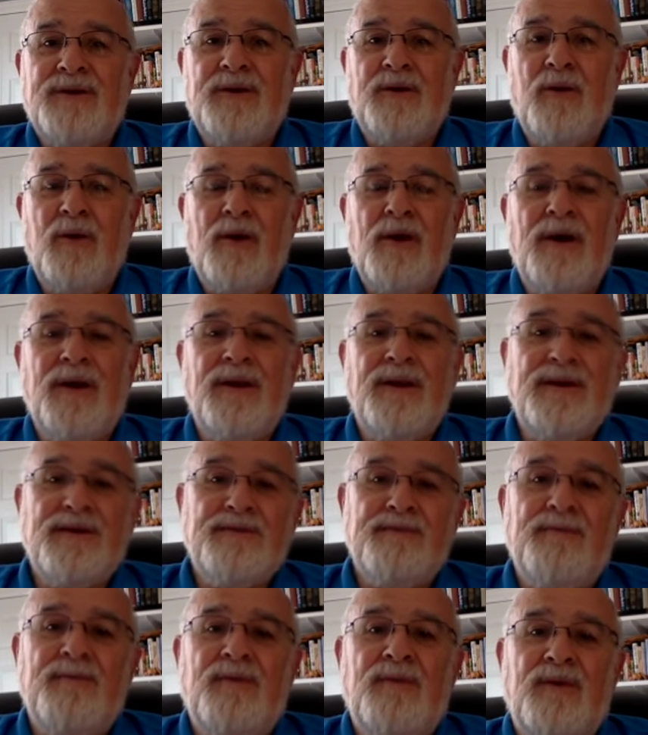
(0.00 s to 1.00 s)
work on this
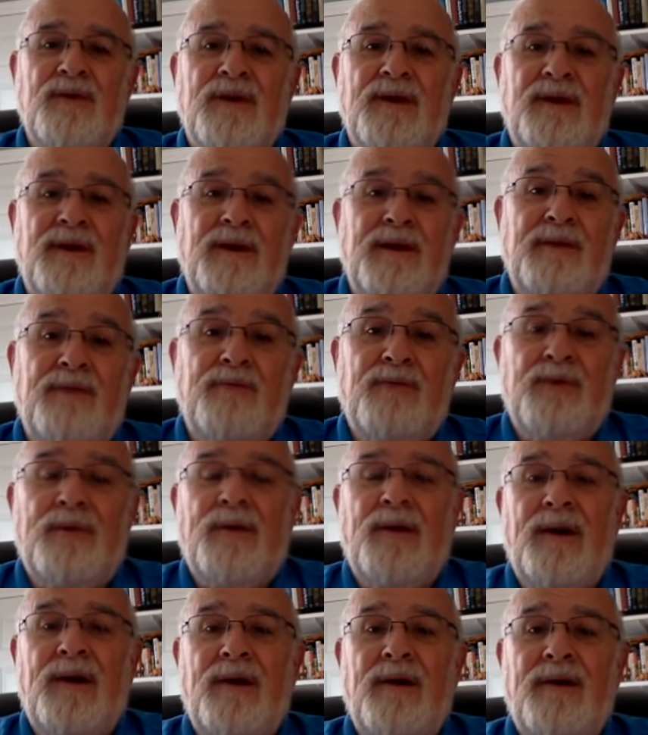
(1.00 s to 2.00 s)
one and then
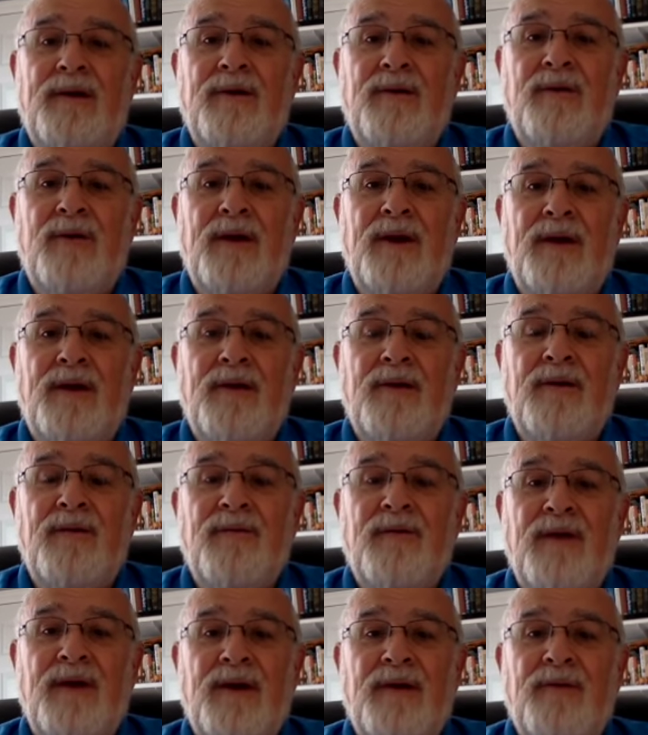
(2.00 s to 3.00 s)
prepare to write your
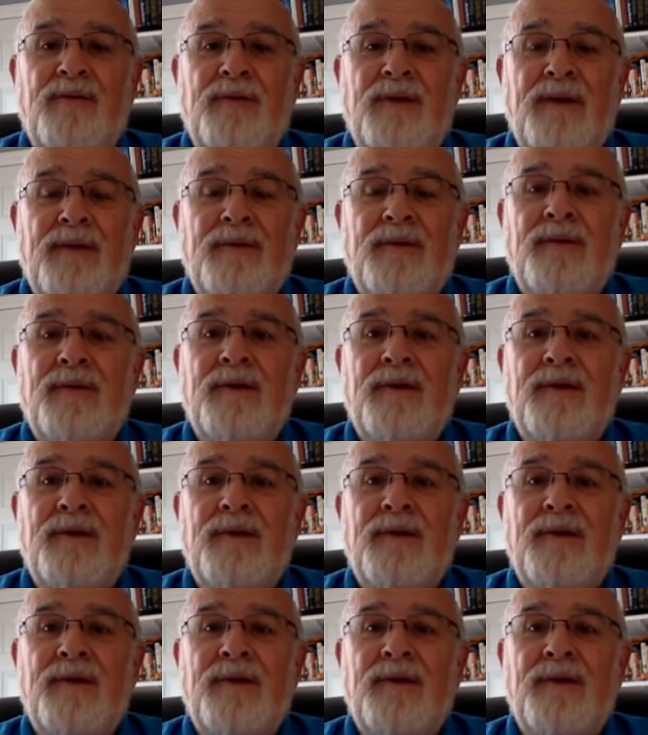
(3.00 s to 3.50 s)
final paper.